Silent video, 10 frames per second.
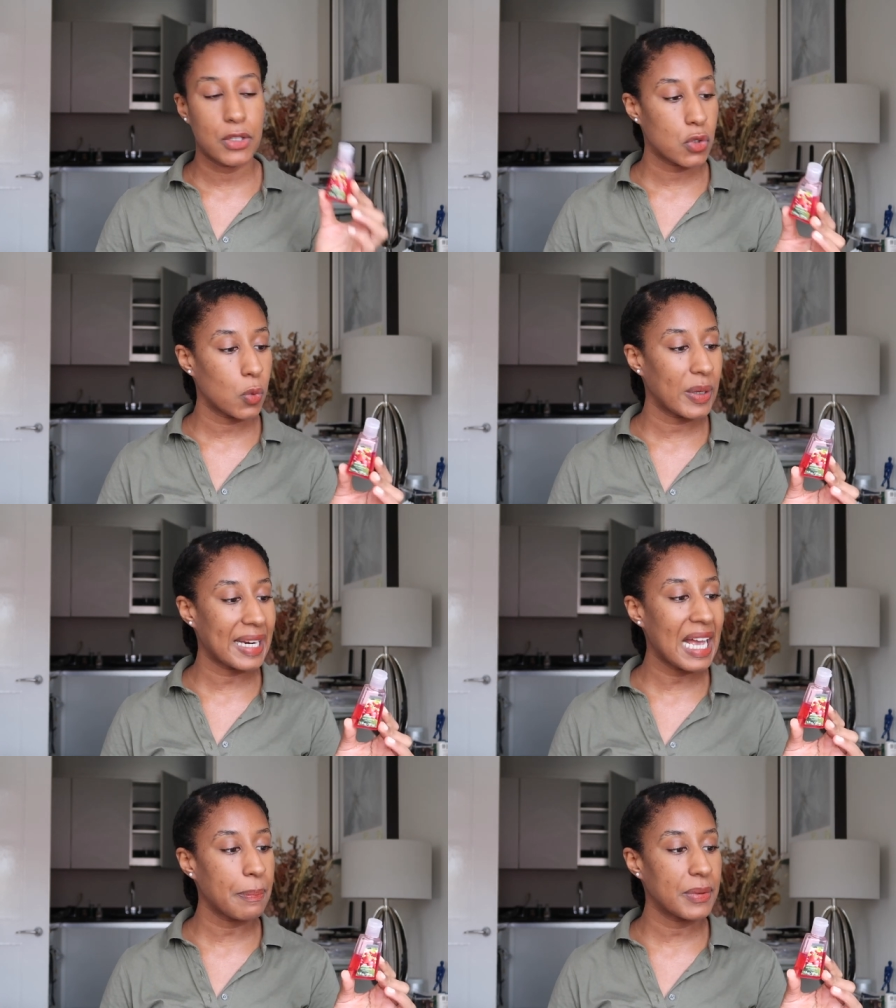And so what
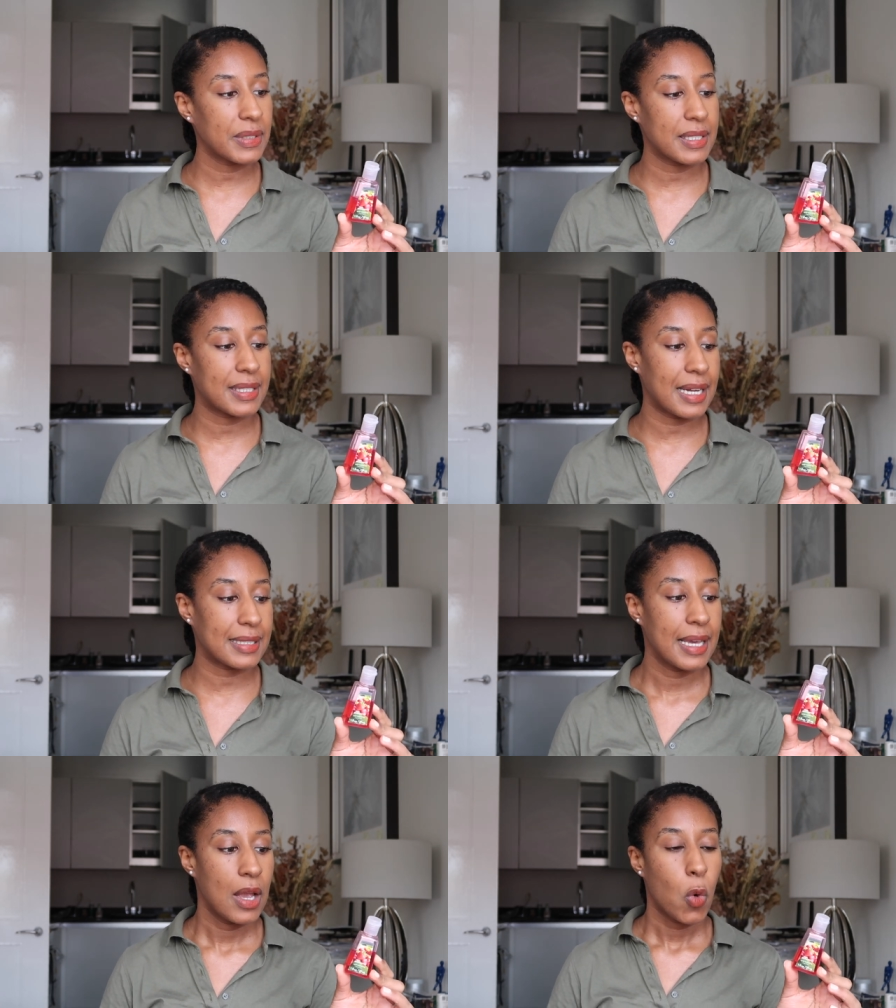happened is
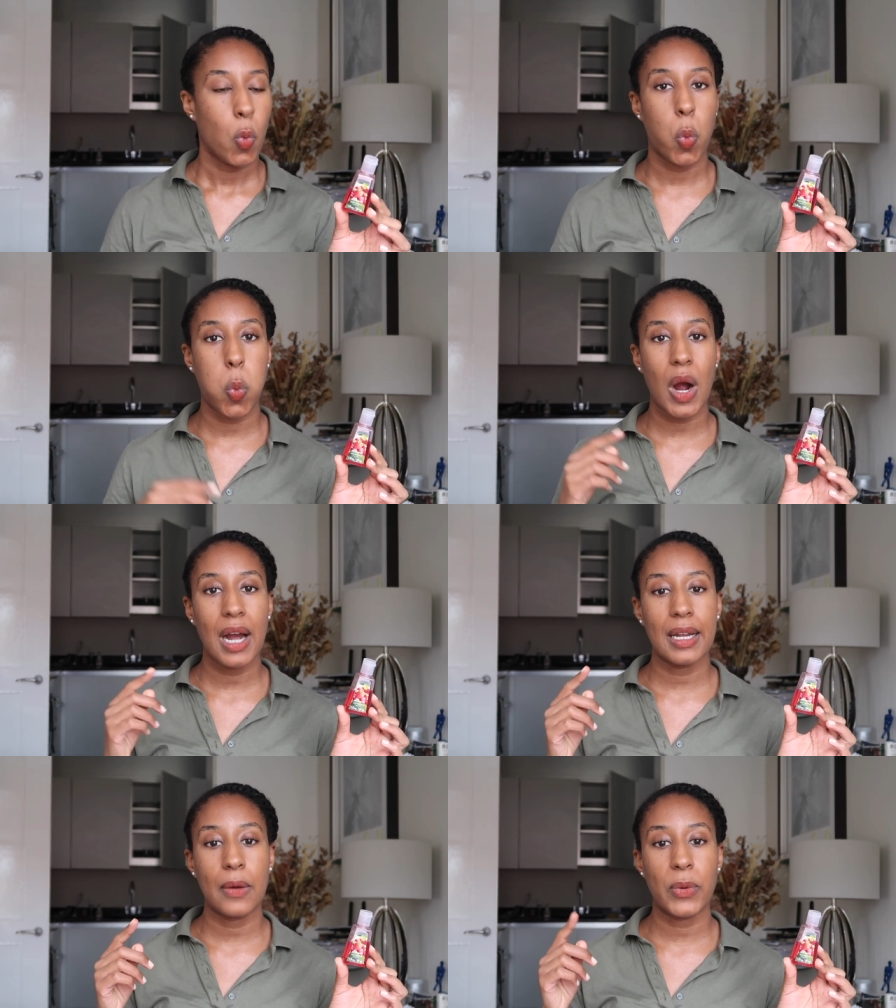that
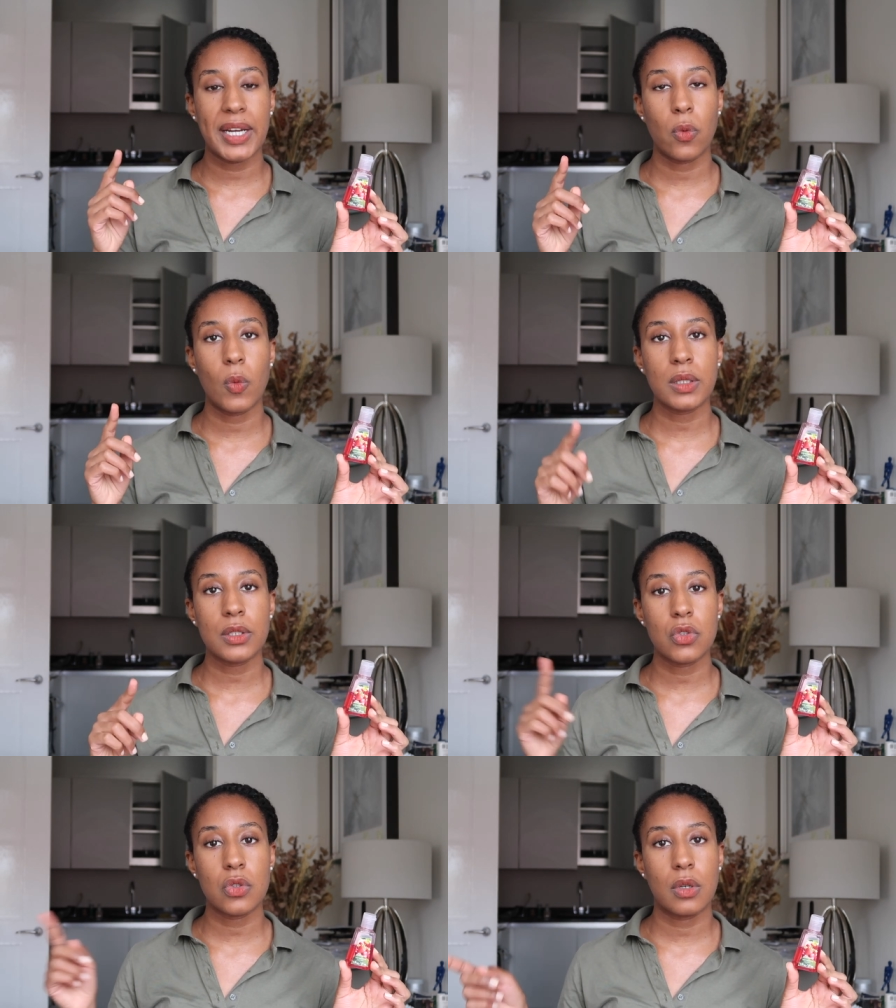when I
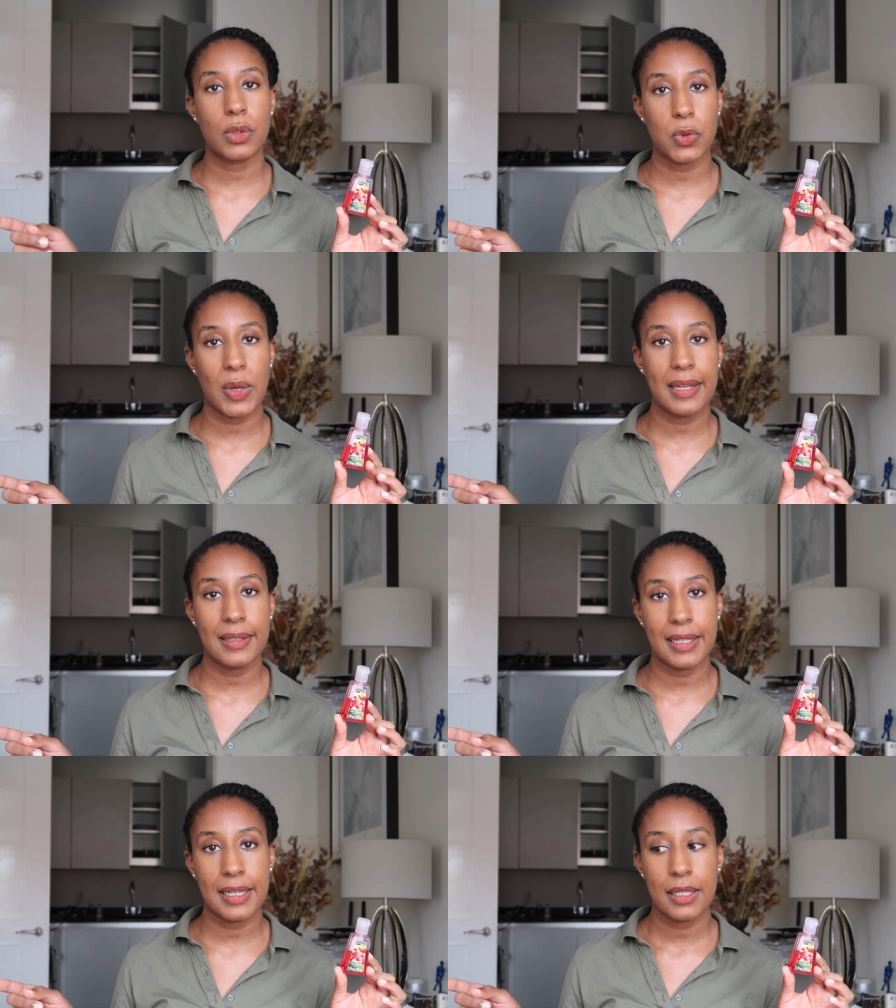wanted to go to
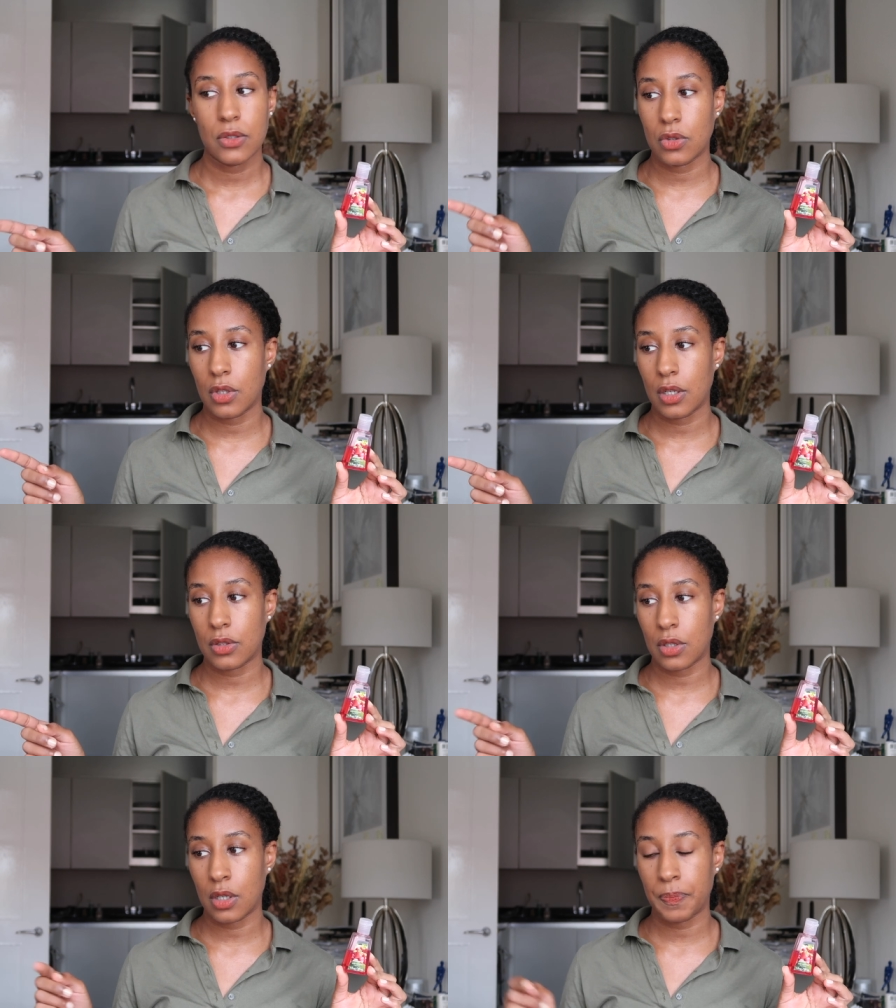Henley, to
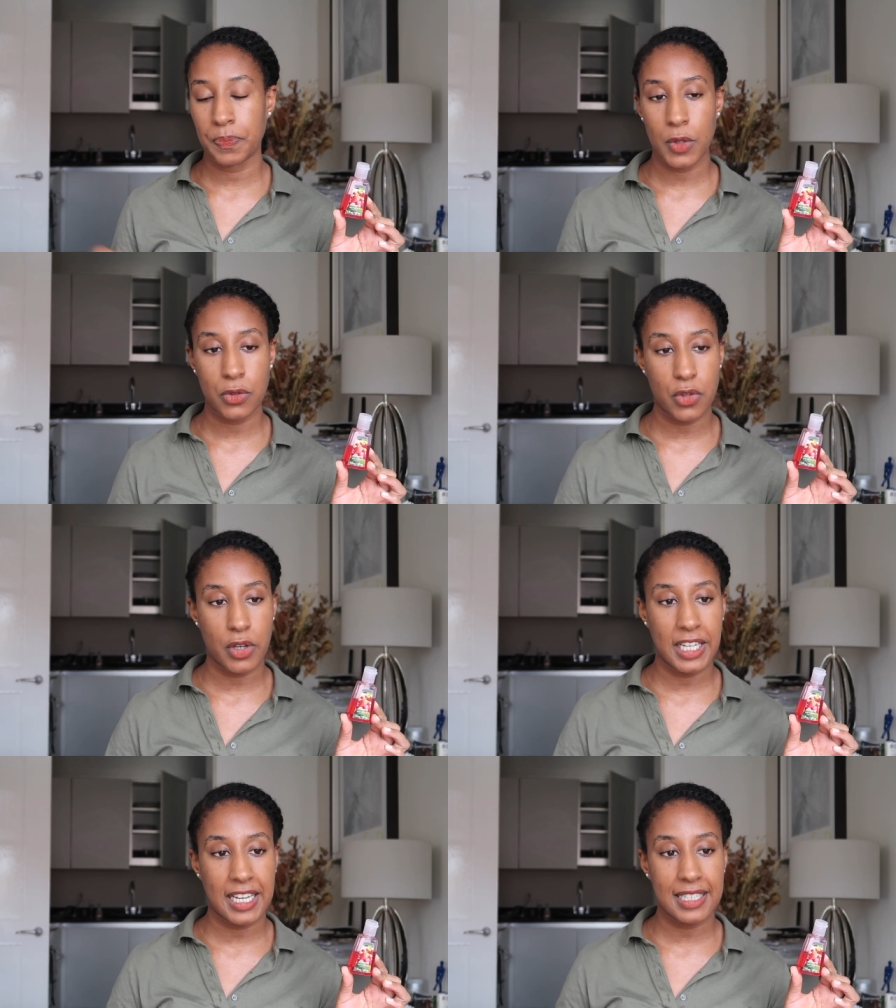the
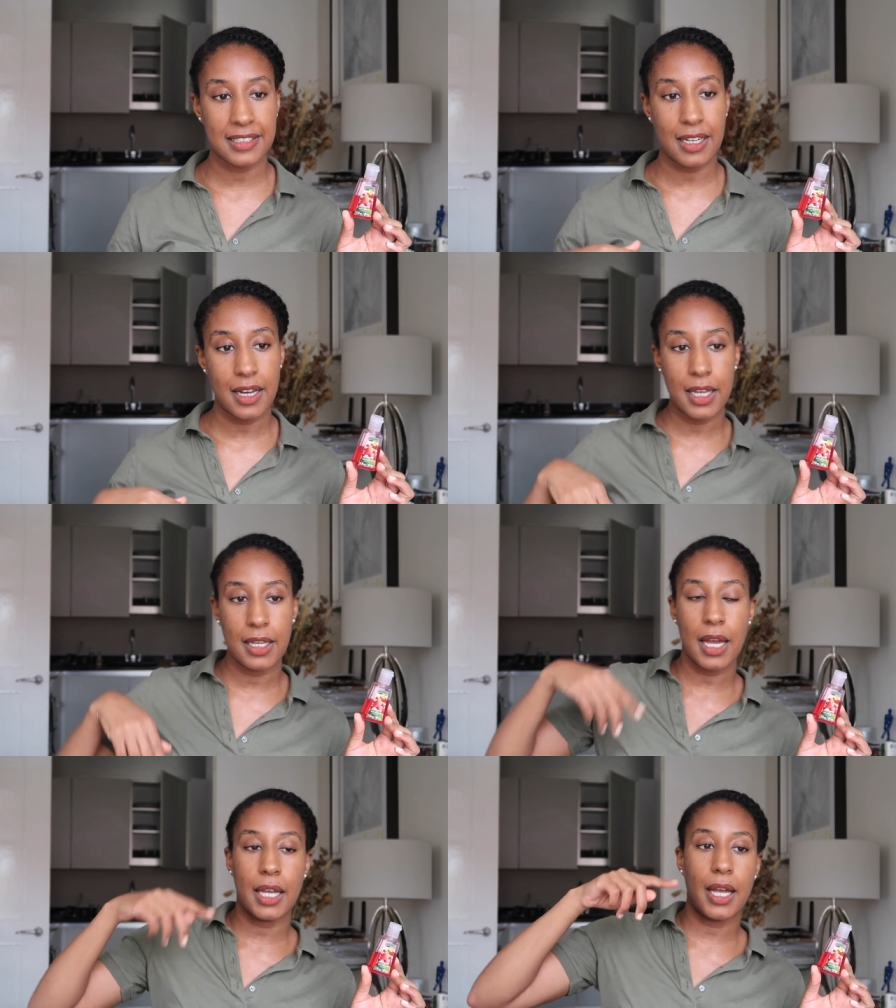regatta,
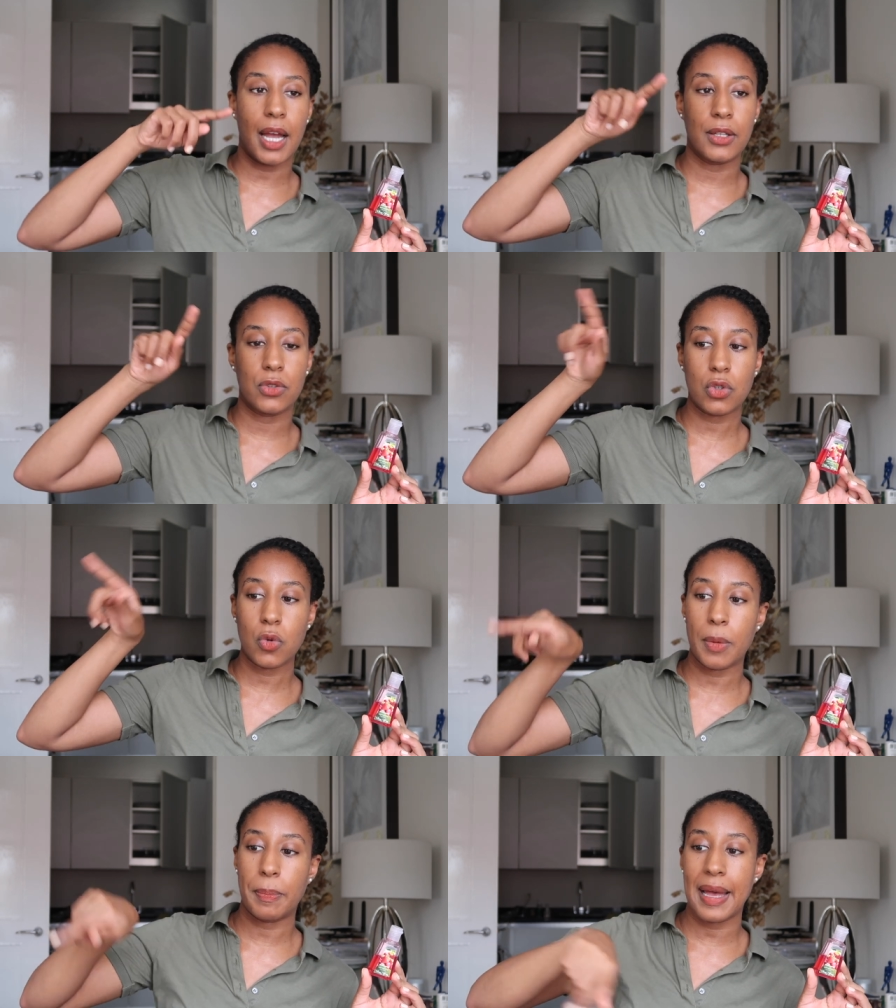I
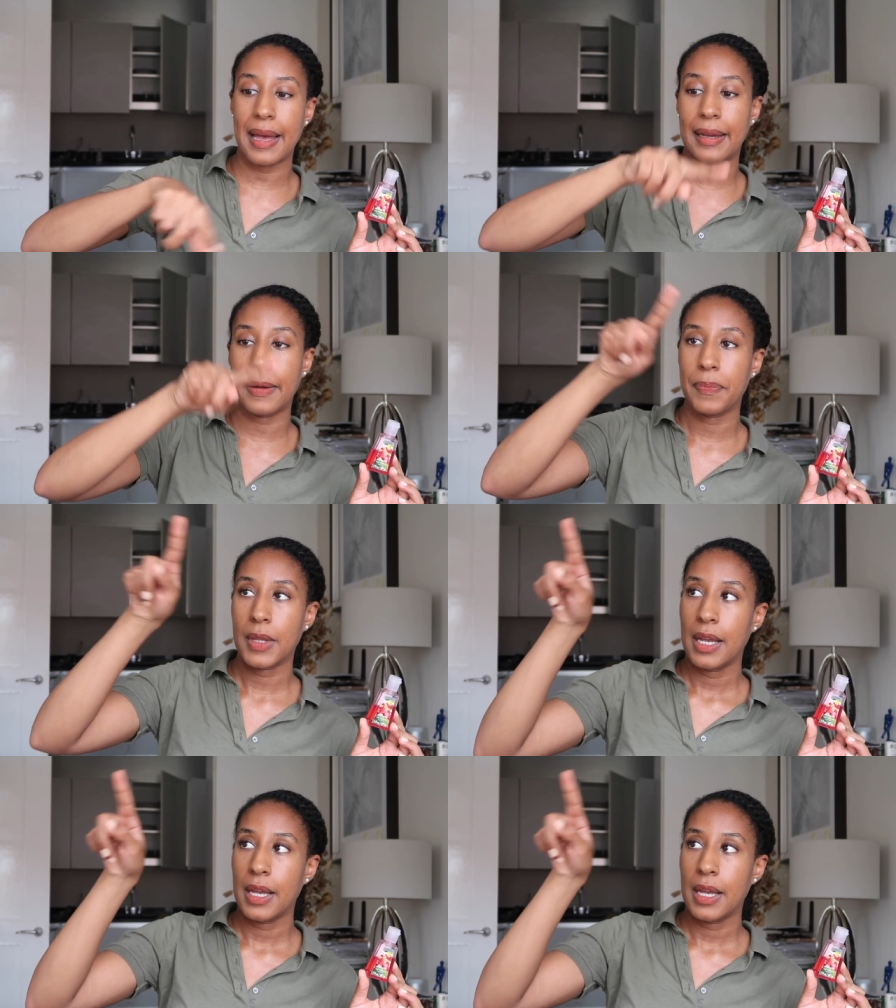took a bag